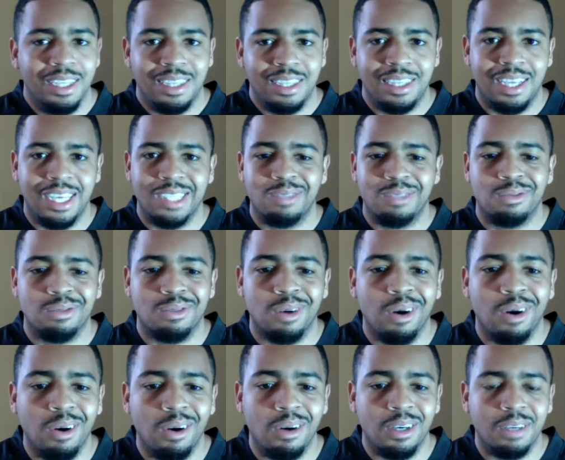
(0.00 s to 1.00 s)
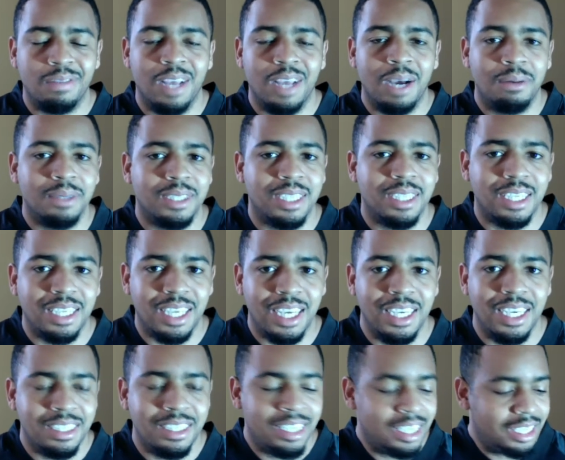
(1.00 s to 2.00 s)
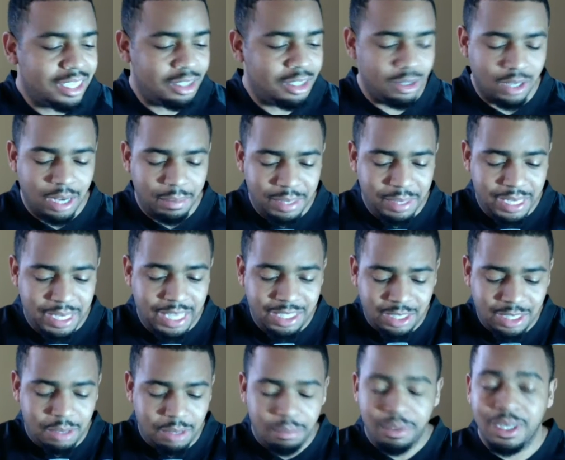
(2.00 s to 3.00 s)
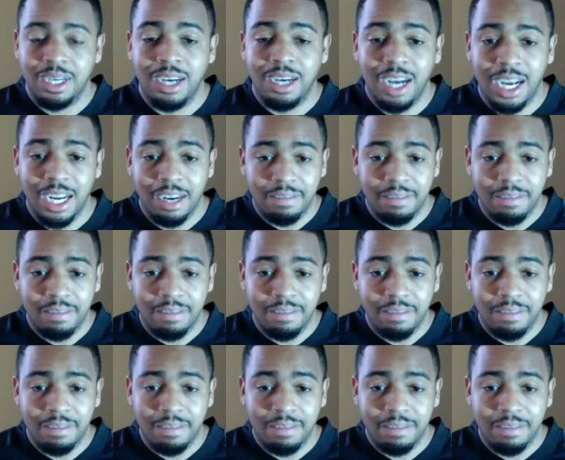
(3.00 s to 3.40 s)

That's wrong. If that was the case, that's a complete lie.